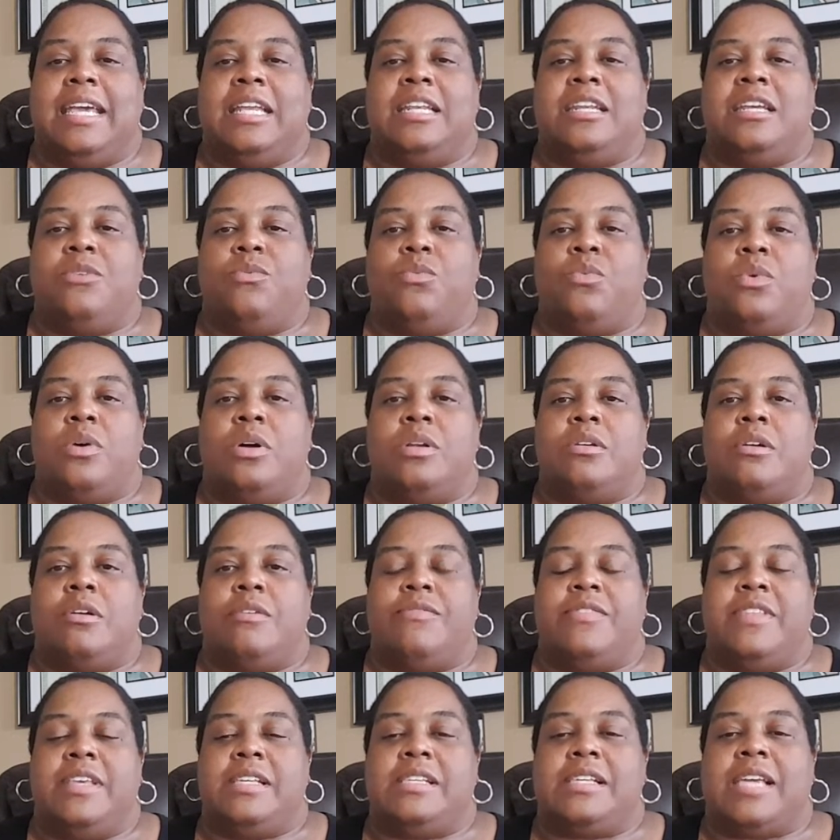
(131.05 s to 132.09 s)
any one
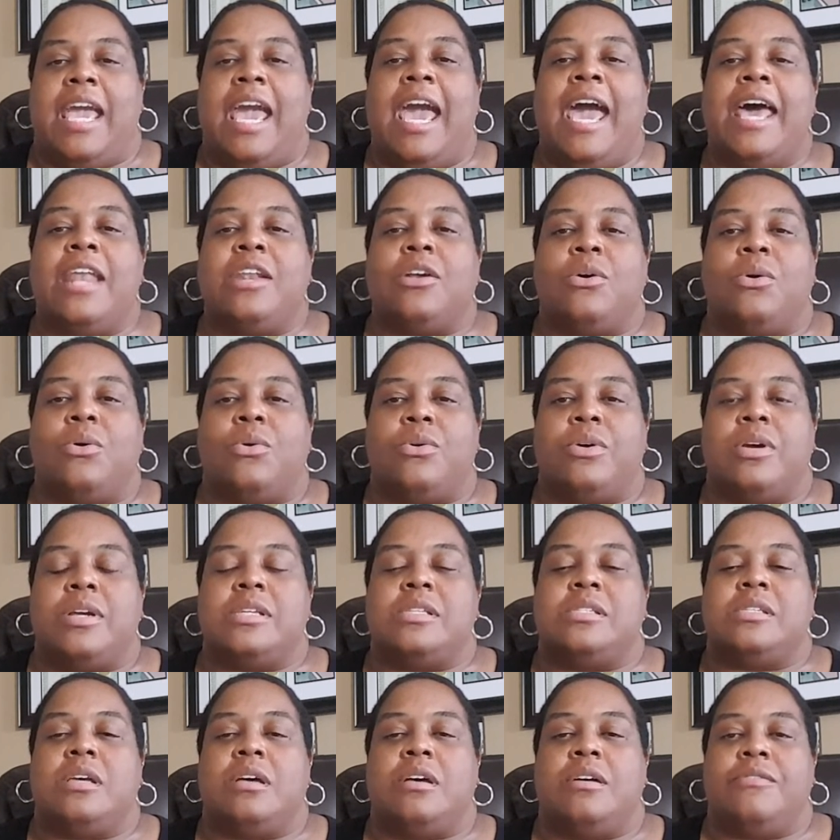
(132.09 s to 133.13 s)
of these
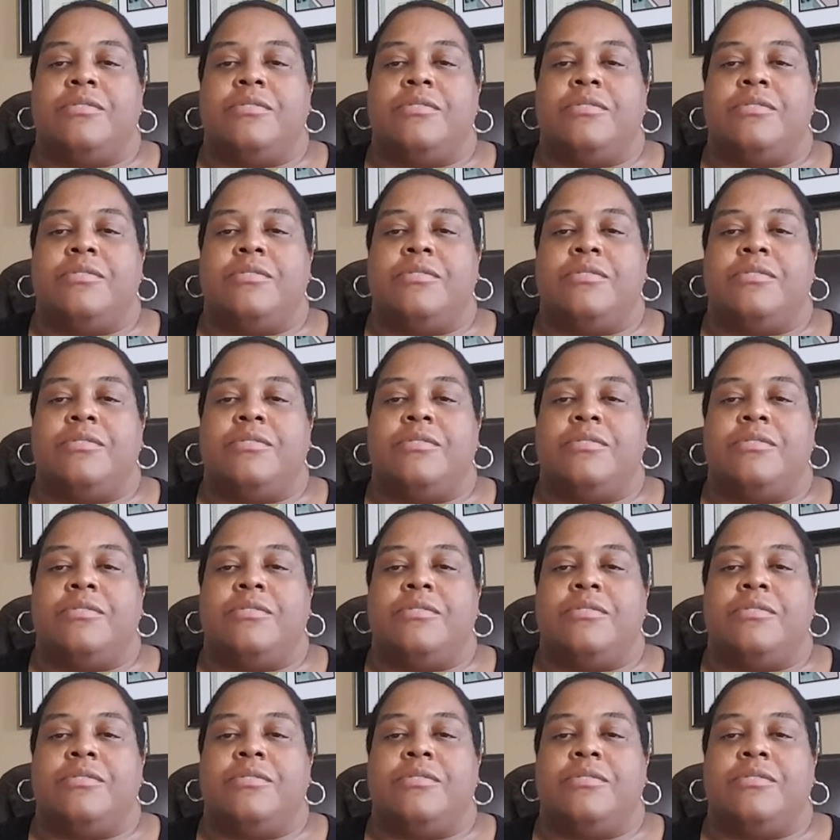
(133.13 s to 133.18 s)
categories